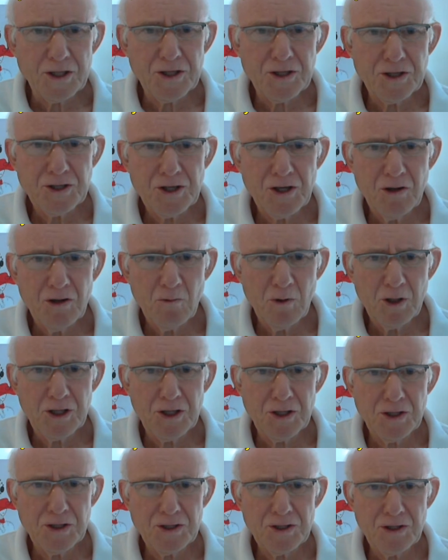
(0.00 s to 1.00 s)
business who
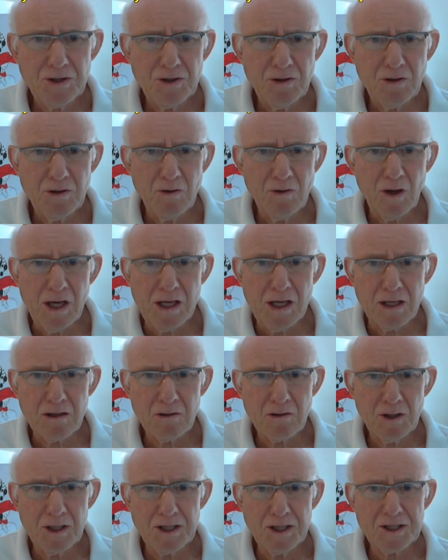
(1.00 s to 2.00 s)
wishes to
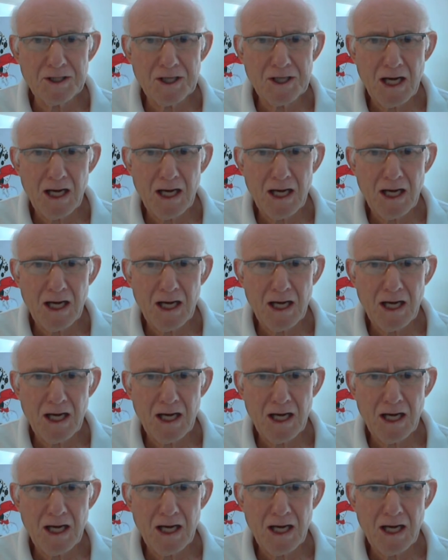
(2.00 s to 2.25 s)
increase